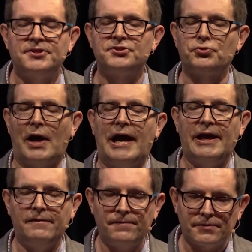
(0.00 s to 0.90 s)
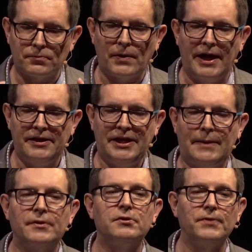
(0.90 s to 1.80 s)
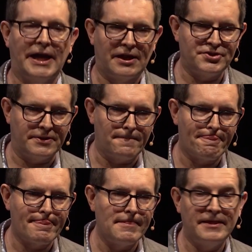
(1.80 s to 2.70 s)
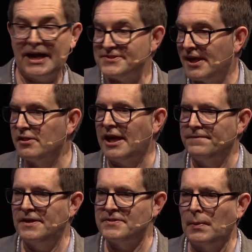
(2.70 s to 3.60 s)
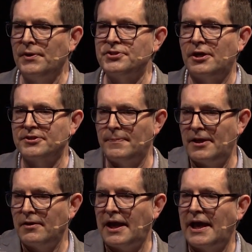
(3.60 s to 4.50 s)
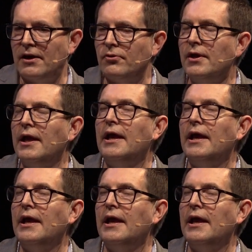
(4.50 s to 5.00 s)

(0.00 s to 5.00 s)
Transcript: to drive the right chemical reaction. That's how life does it. Remember I talked about how